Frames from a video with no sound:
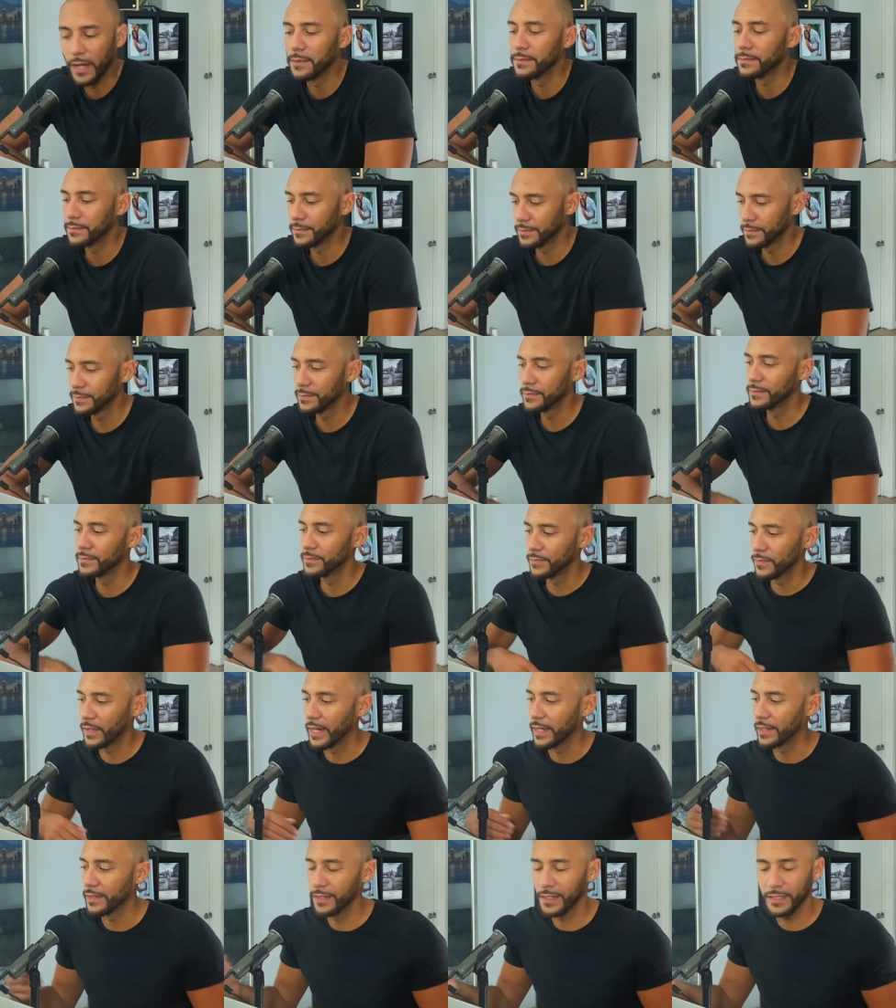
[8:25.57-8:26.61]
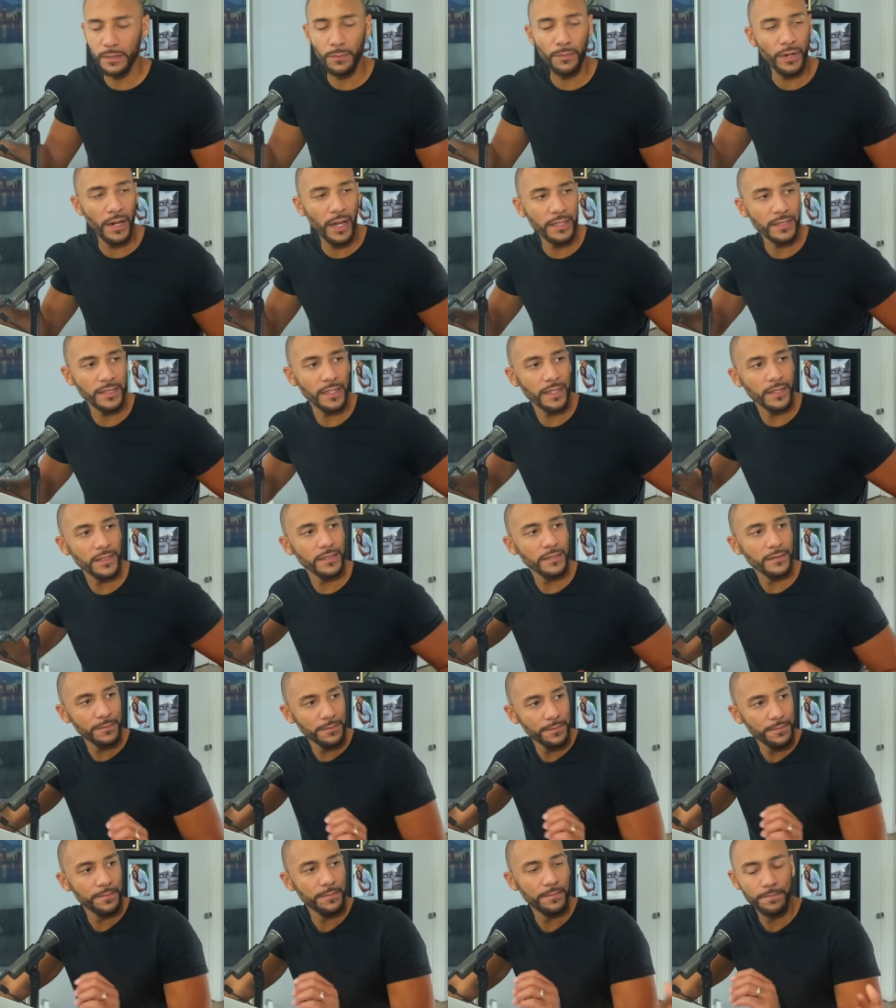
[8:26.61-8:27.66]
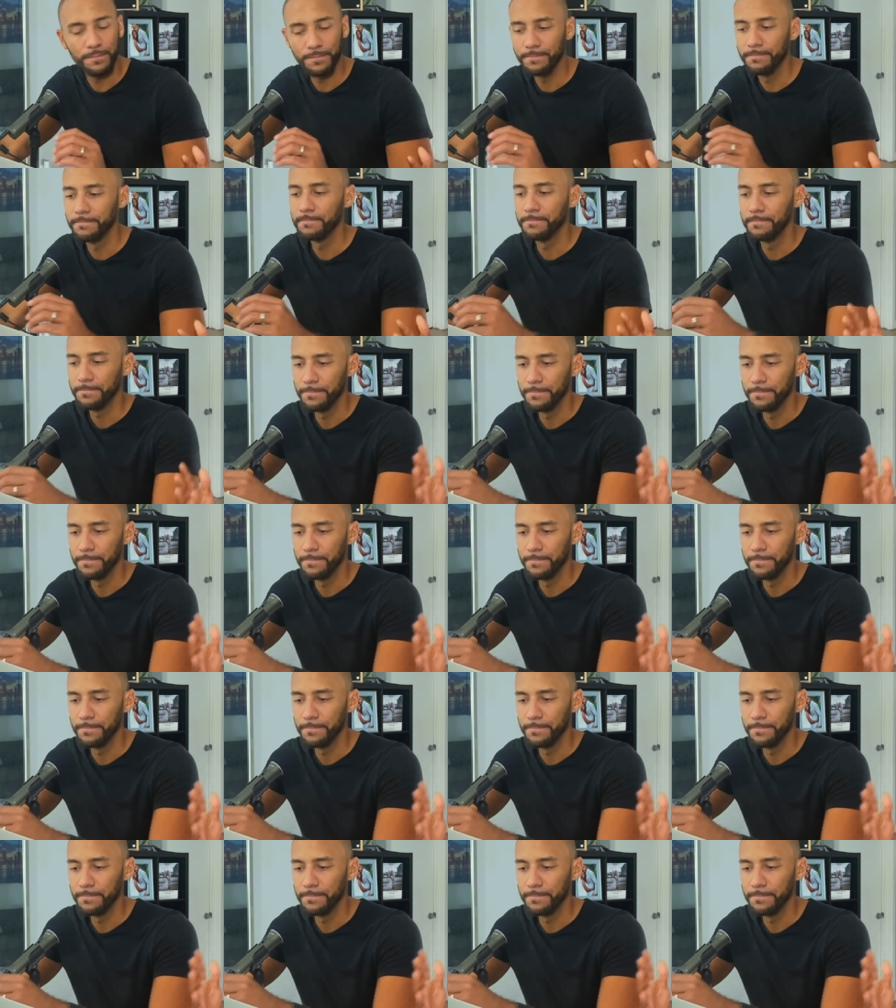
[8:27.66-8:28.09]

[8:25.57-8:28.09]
got I got to go right. through what I'm process. feeling, and it's a process.